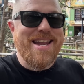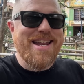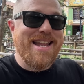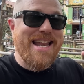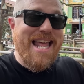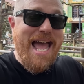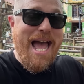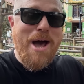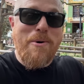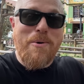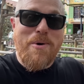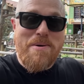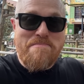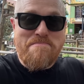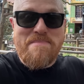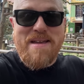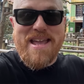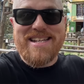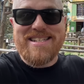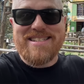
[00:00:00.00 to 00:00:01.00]
and how
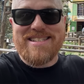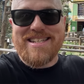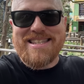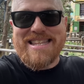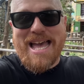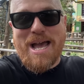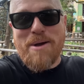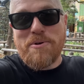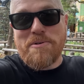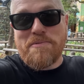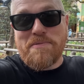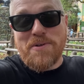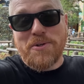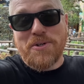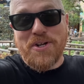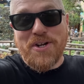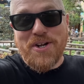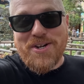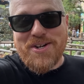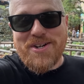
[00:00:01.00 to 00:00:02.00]
amazing that would feel
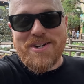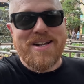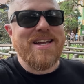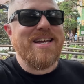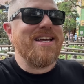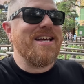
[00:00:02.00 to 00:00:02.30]
to her,